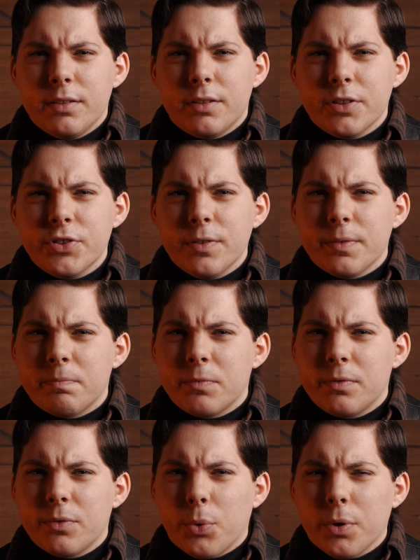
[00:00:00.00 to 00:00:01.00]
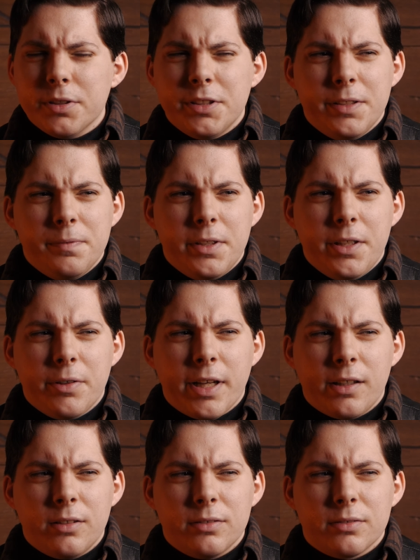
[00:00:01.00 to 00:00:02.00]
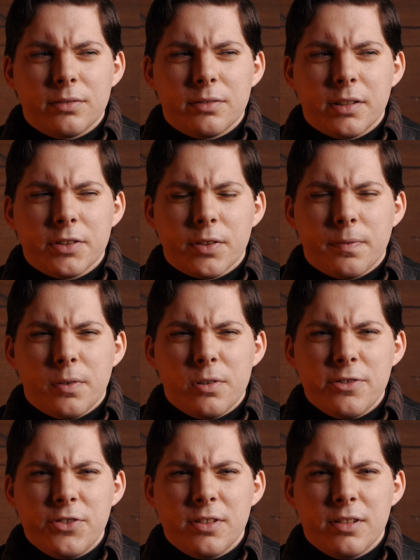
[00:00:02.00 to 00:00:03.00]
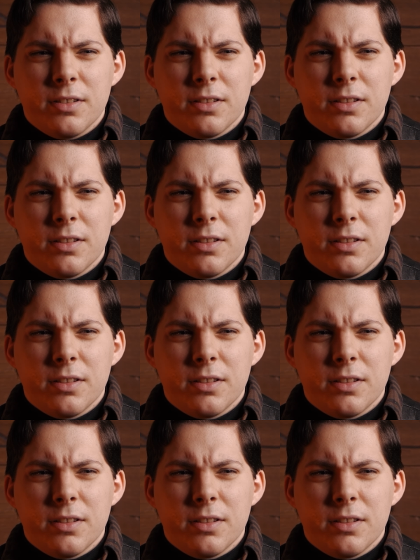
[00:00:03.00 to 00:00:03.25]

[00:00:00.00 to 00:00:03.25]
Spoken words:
Does the quarantine video count as the first?